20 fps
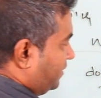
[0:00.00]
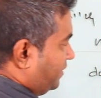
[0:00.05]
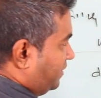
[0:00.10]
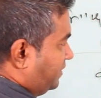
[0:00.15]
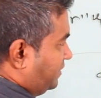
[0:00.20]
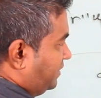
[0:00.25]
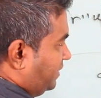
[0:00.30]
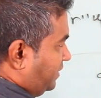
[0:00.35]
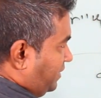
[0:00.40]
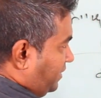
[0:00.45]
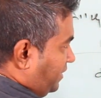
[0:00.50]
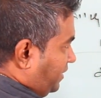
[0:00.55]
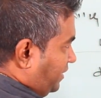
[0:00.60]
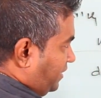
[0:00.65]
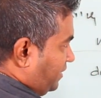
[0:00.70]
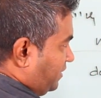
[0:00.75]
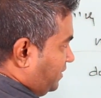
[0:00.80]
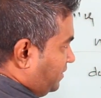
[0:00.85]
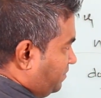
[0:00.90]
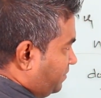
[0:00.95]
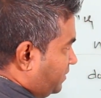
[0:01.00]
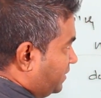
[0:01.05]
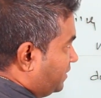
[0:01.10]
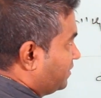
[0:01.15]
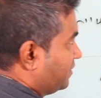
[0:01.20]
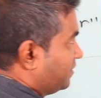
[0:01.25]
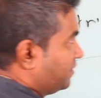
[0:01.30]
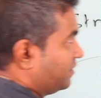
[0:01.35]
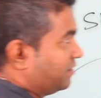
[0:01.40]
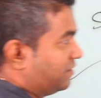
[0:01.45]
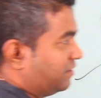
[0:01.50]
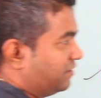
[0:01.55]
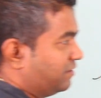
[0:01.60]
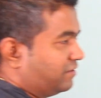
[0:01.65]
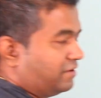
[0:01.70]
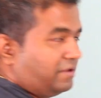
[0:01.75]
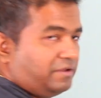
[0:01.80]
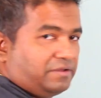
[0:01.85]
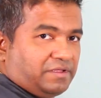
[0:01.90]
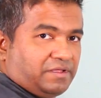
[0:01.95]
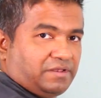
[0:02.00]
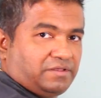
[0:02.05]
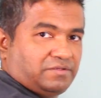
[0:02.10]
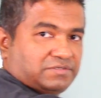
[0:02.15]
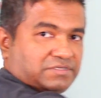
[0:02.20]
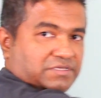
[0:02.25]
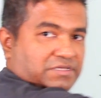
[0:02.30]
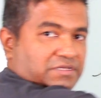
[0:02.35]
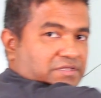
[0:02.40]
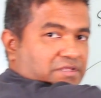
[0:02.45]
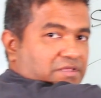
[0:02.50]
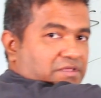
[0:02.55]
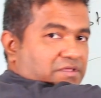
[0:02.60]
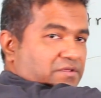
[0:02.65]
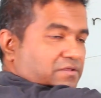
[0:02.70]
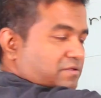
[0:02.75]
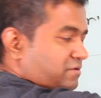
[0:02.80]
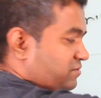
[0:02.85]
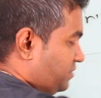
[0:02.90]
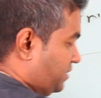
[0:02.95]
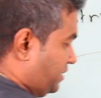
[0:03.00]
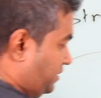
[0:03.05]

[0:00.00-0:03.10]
heap, right? Can you see it? All